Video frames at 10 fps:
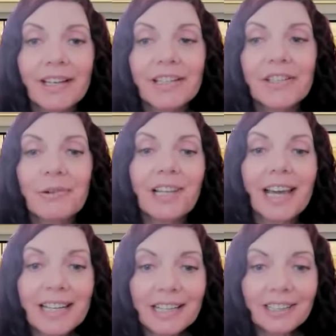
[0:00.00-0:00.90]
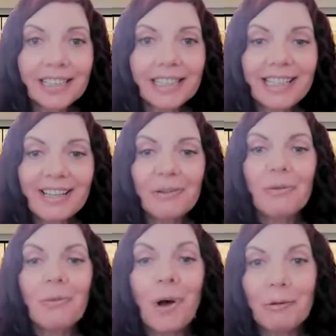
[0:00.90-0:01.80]
So, likely
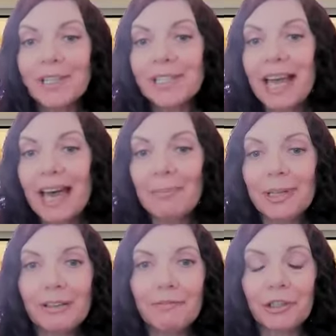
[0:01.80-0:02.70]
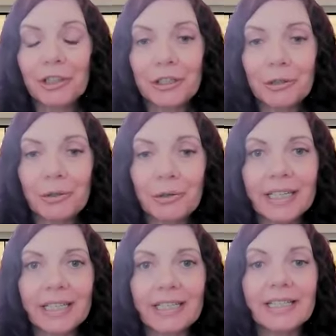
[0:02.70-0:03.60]
what was happening for
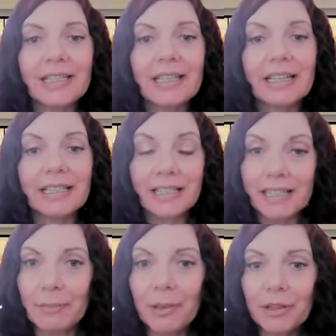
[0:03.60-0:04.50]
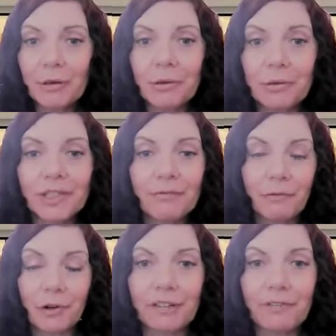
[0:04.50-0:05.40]
you is in some of
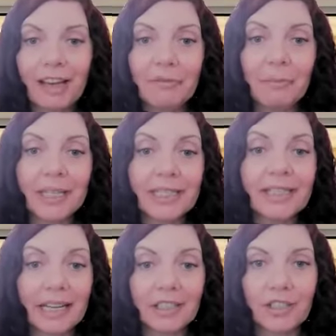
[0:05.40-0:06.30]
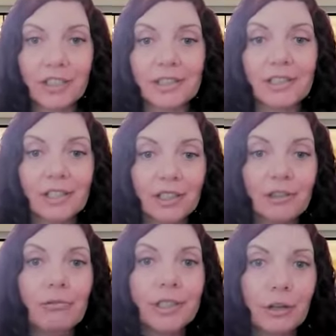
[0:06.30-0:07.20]
those 45 minute sections,
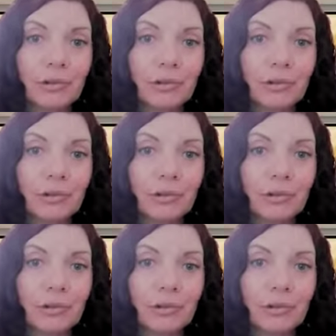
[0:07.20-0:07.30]
you